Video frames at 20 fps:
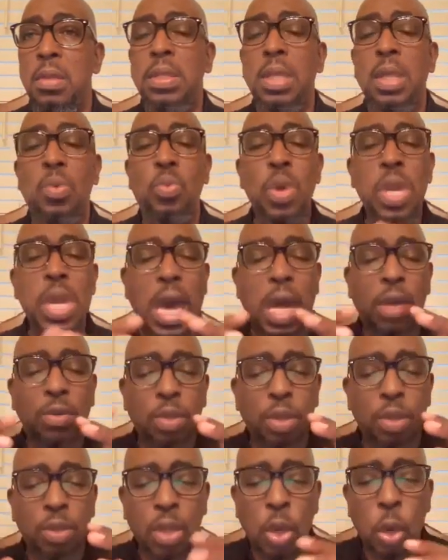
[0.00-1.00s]
See, we
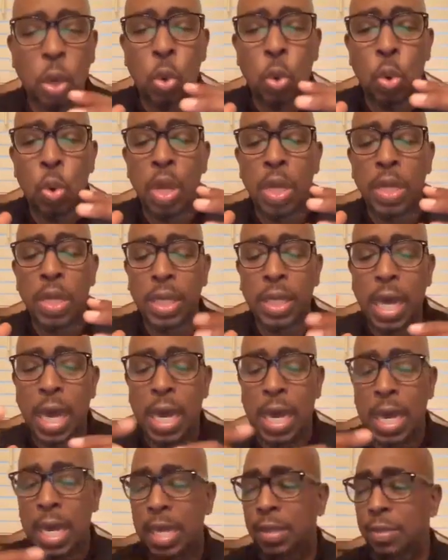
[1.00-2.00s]
have to know
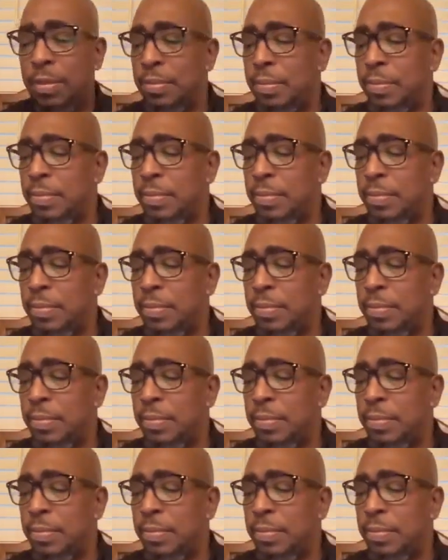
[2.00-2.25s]
God